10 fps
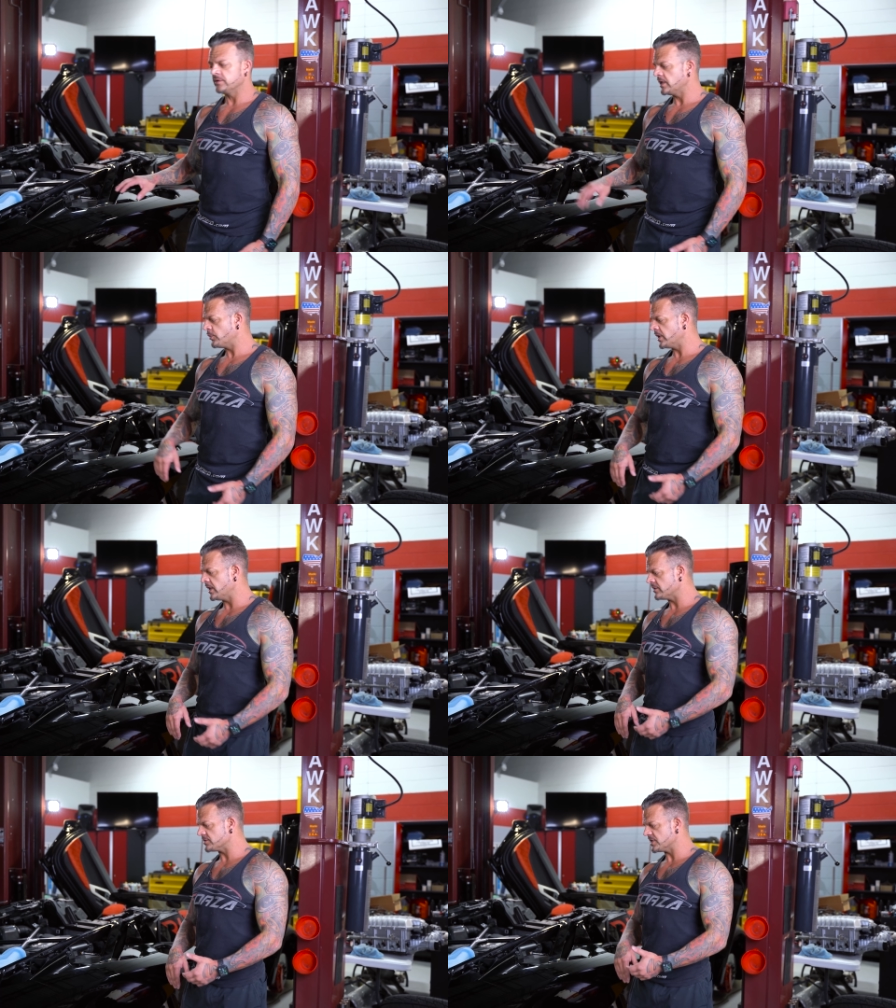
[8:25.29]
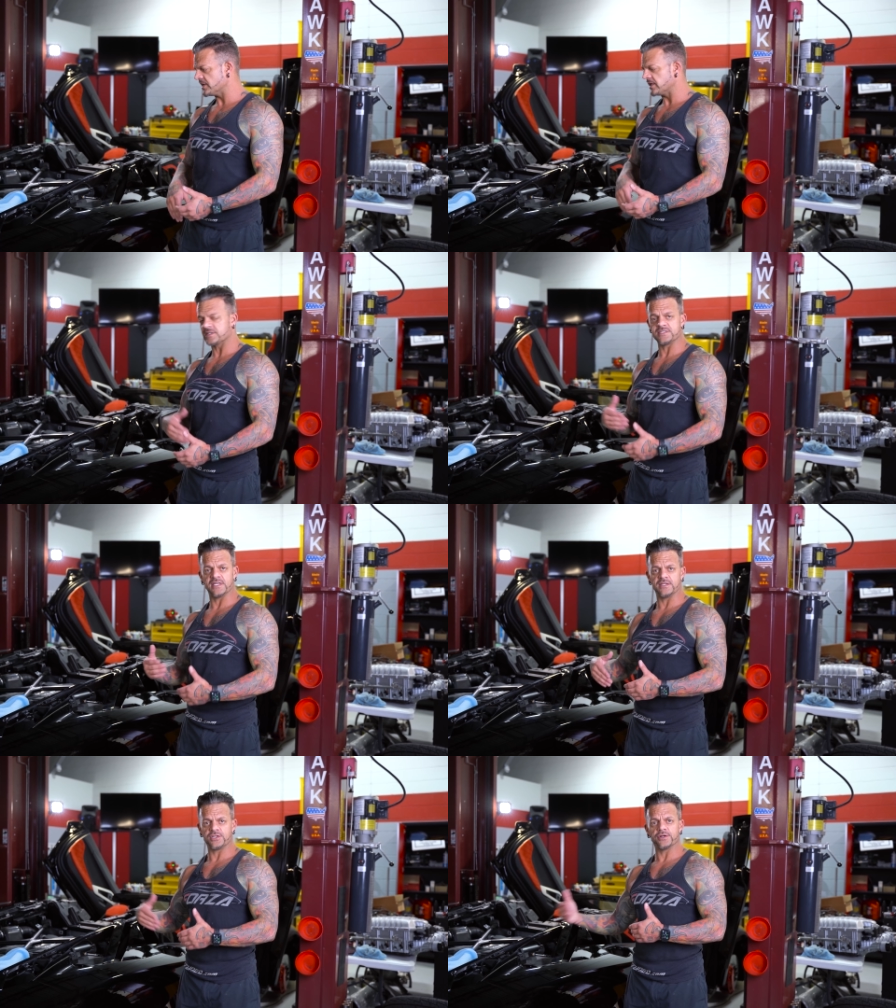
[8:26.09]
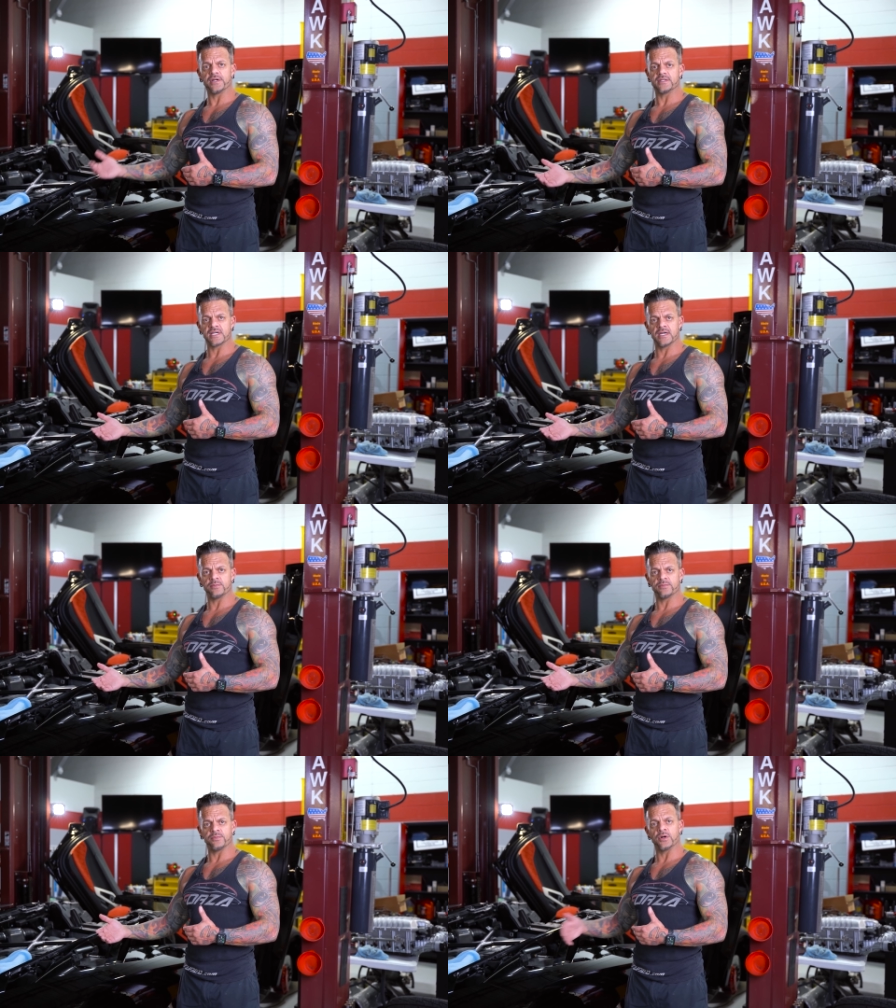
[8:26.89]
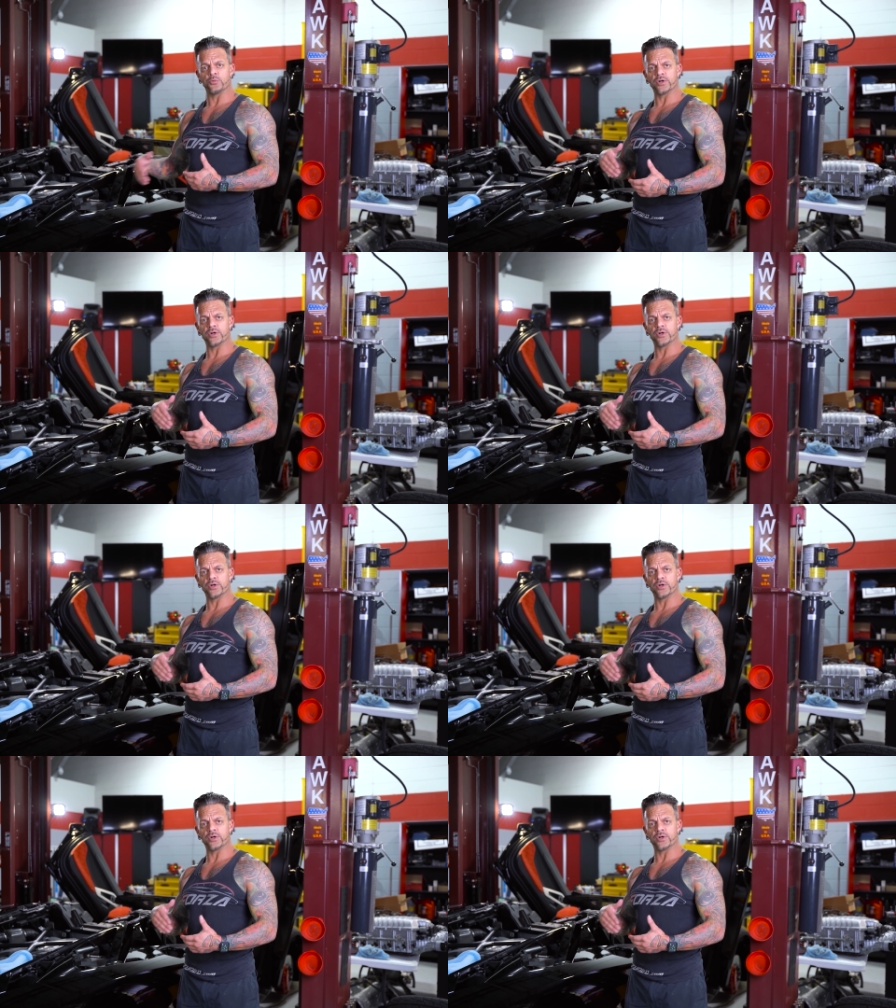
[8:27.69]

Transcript: That way there's not an extended curing time uh,